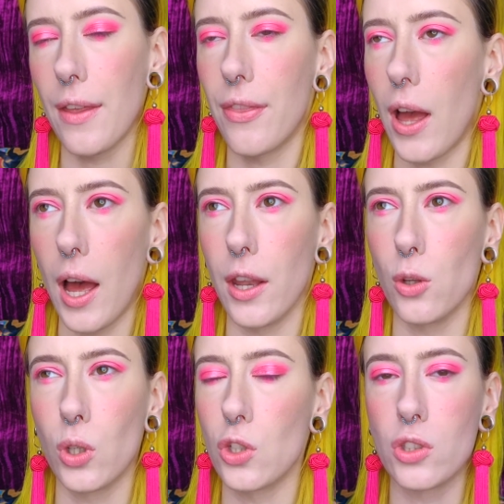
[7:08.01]
that
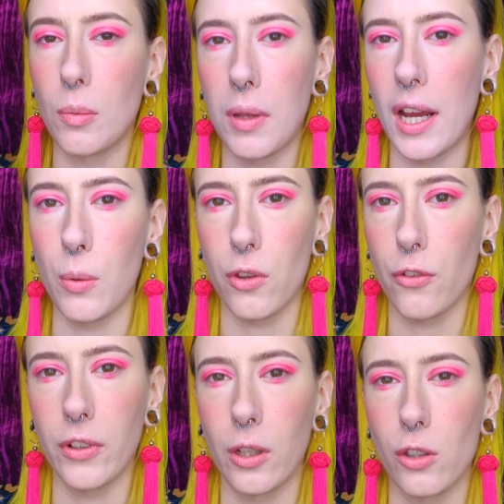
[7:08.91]
you can just apply it with your
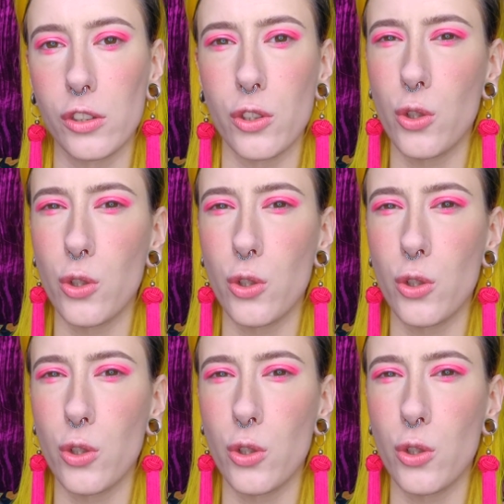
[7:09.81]
fingers.